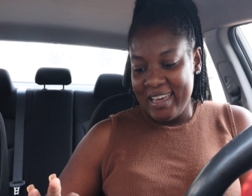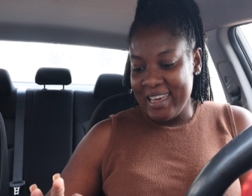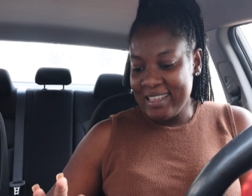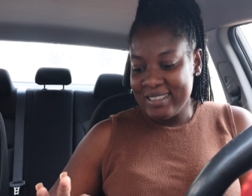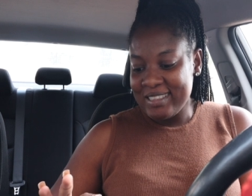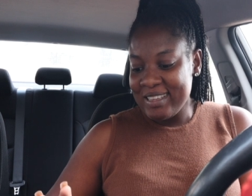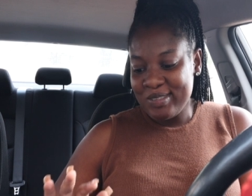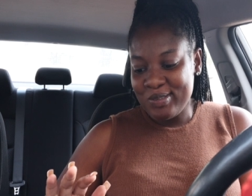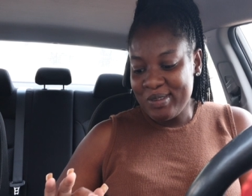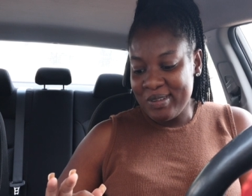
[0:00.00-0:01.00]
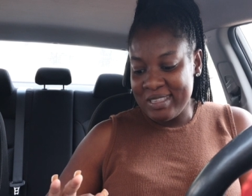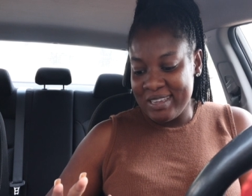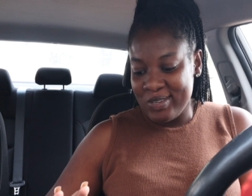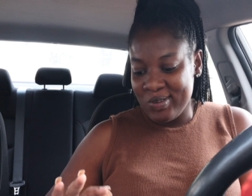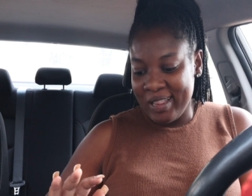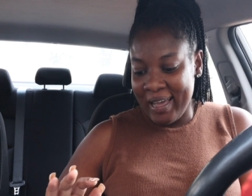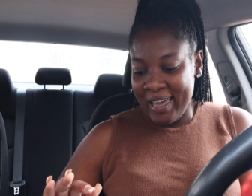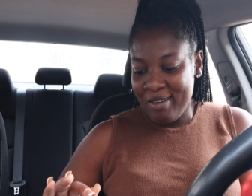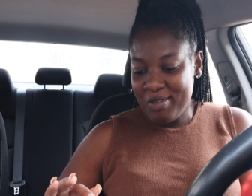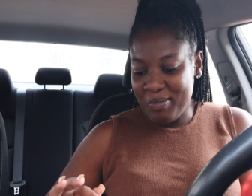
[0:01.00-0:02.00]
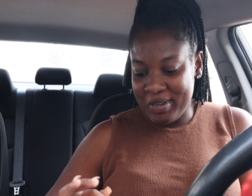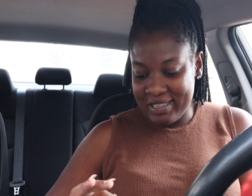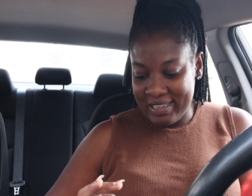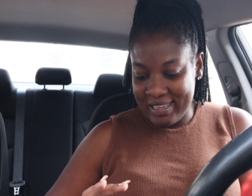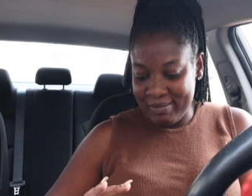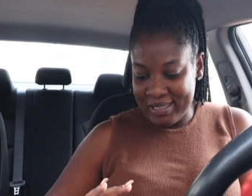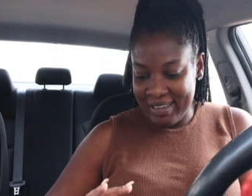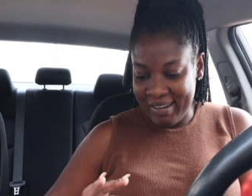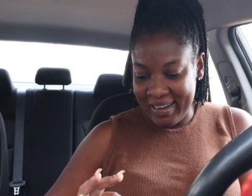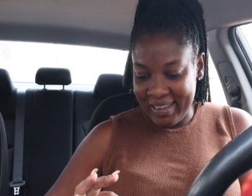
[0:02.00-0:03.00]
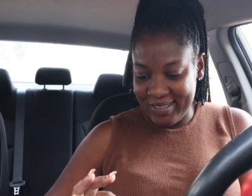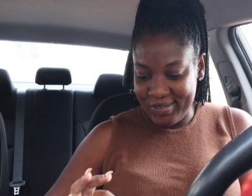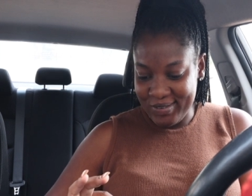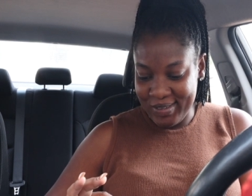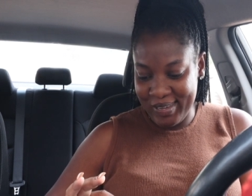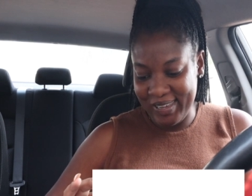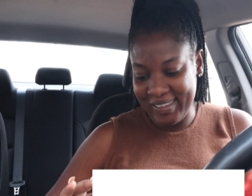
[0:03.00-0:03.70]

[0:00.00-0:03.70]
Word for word: It's so not a joke. Like, everybody keeps staring at you.